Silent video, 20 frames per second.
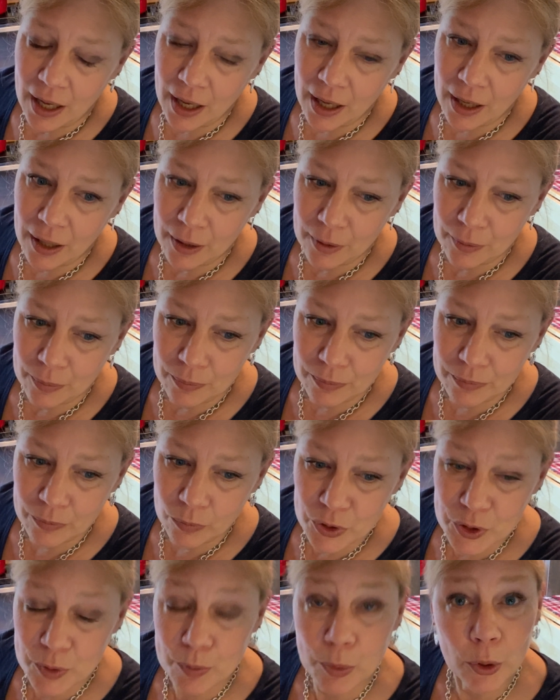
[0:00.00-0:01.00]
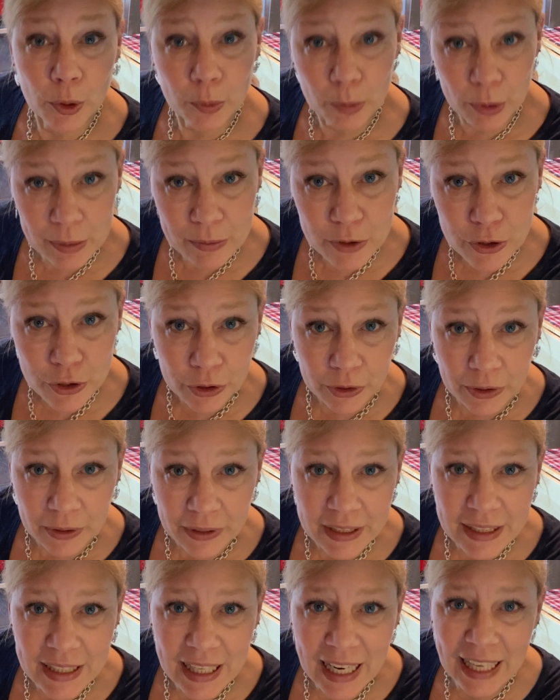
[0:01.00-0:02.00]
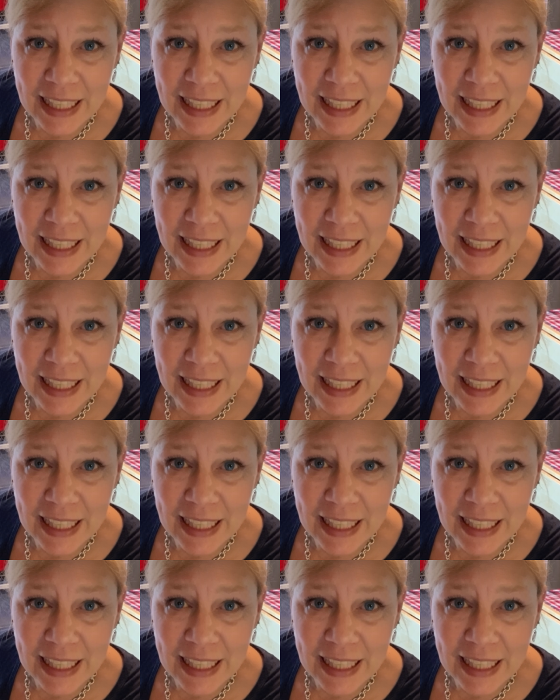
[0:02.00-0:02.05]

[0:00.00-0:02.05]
uh, was born prematurely